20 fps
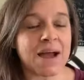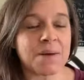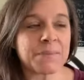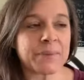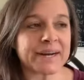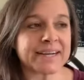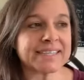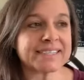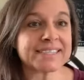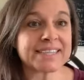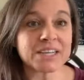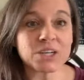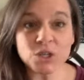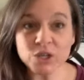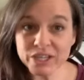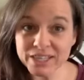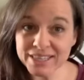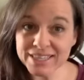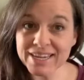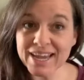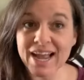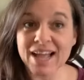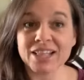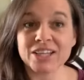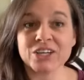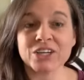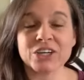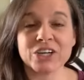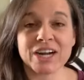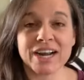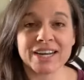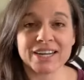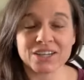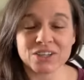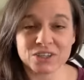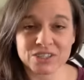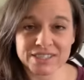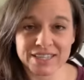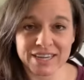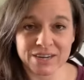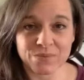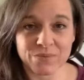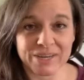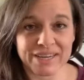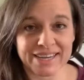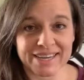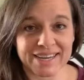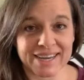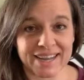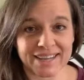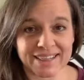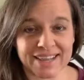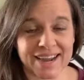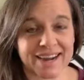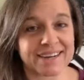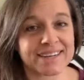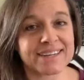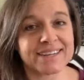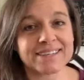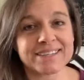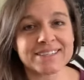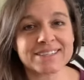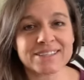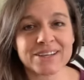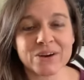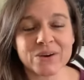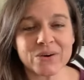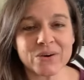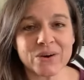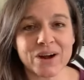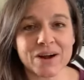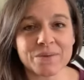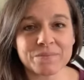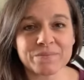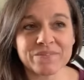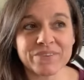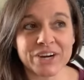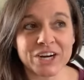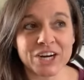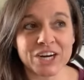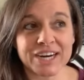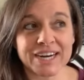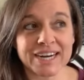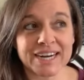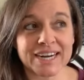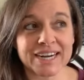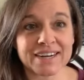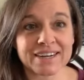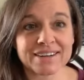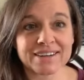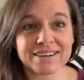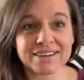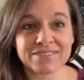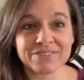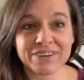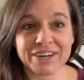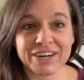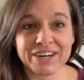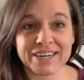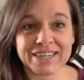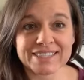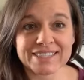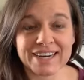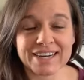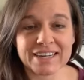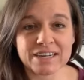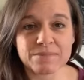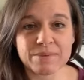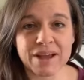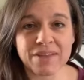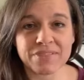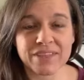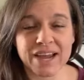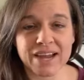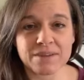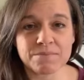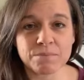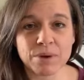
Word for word: But I did look at the calendar and it looks like we can get that in. So I'm very, very excited about that.